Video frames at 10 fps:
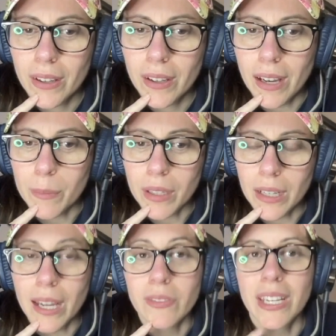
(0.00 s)
I'm going
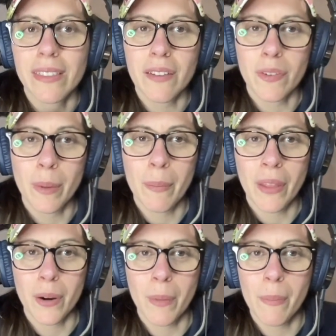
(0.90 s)
to have to get that from my
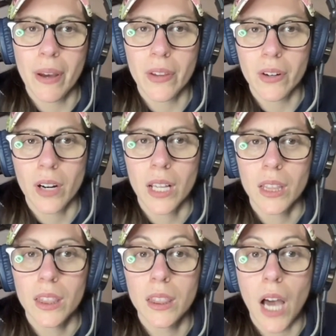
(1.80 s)
mother. My mother
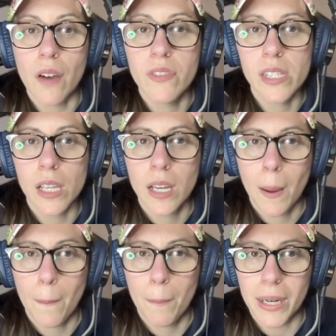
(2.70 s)
loves
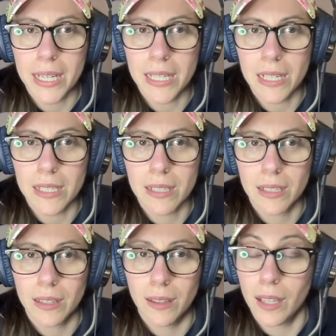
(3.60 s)
Bucky Dent,
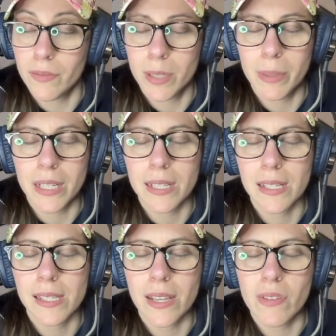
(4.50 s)
loved him in
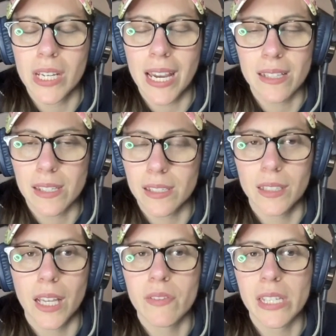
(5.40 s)
1978, still
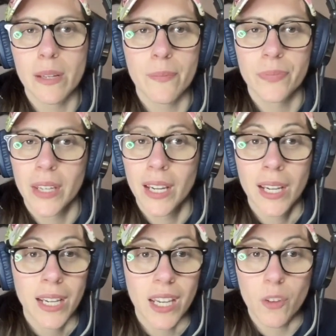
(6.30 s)
loves him.
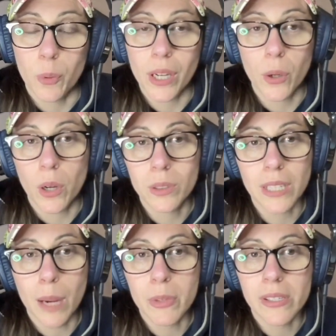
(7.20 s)
If we go to Old
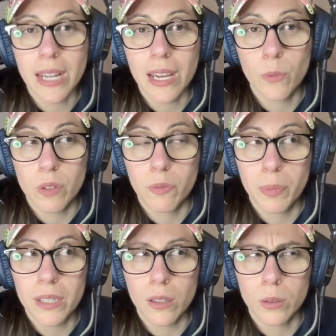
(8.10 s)
Timers Day, we've
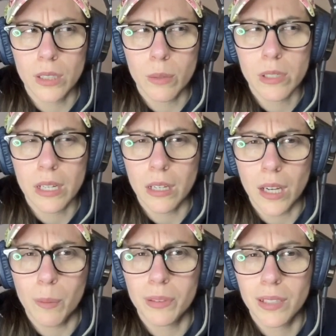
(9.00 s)
been to Old Timers Day a
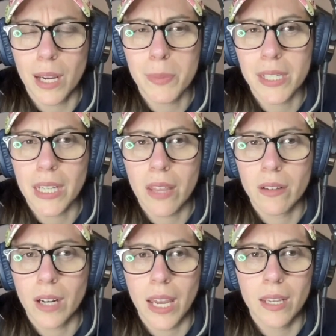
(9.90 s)
couple times
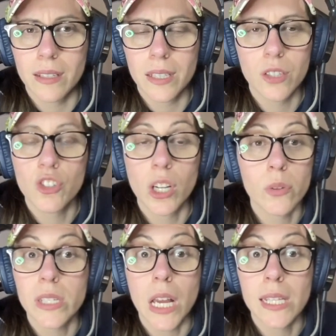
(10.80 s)
together, and she
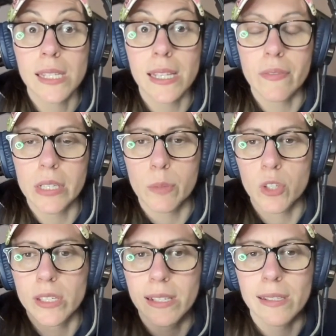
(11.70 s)
goes nuts every time
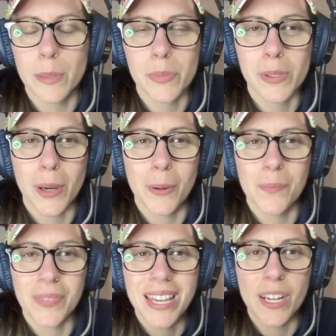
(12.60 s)
she sees him. So,
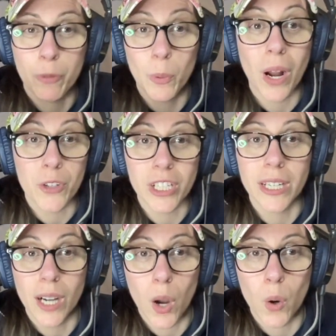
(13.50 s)
and if we're watching it
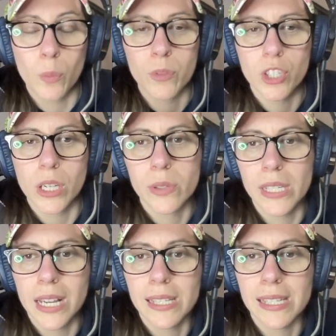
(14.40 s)
at home, she goes
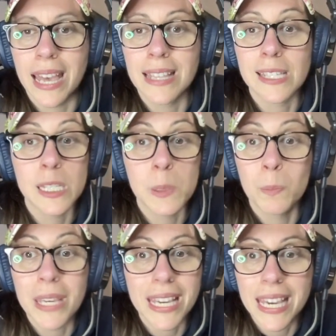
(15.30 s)
nuts. And
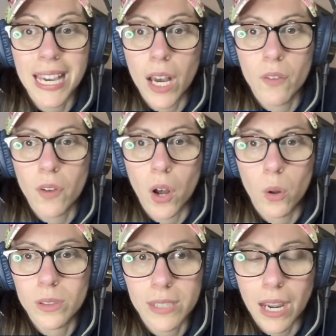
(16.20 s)
speaking of
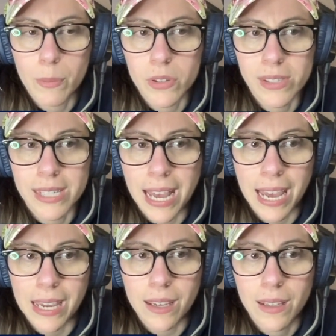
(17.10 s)
Old Timers
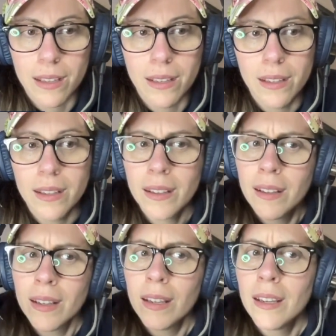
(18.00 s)
Day,
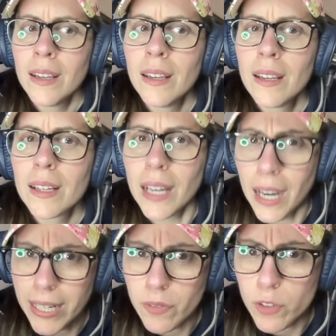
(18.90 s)

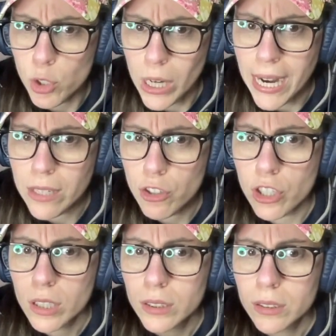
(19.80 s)
kind of
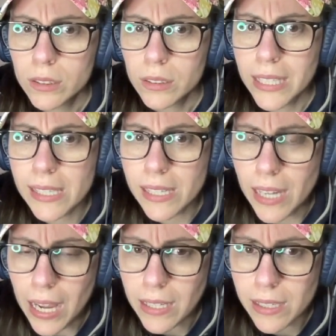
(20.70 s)
strange, it's
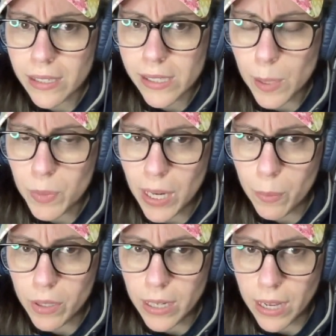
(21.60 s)
not until
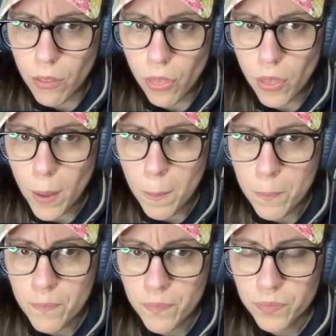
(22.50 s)
September 9th.
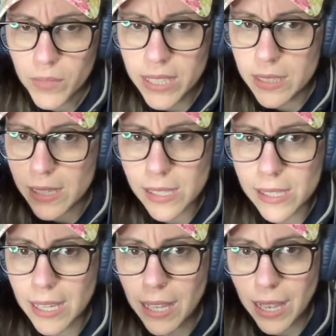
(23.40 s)
It doesn't
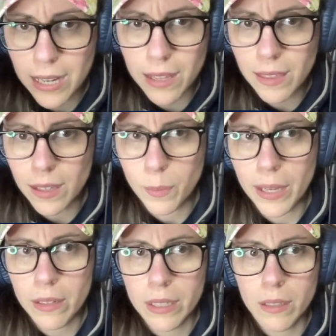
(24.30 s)
say anything
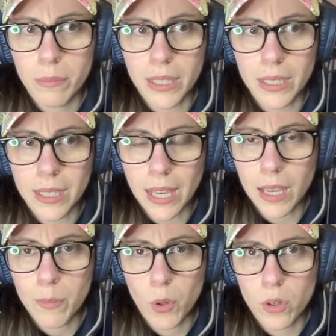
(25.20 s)
about it being a
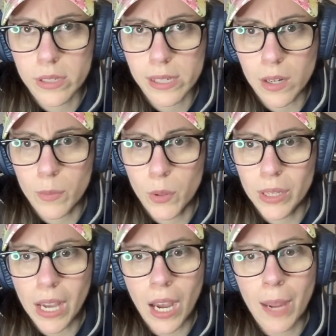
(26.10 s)
game or a
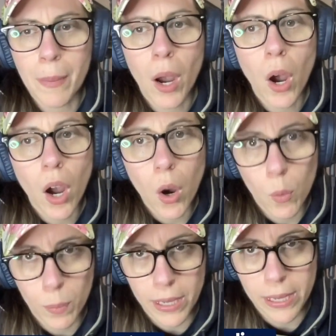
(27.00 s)
ceremony. I'm
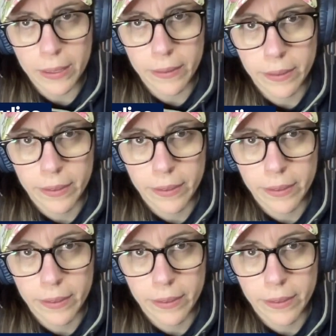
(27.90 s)
hoping,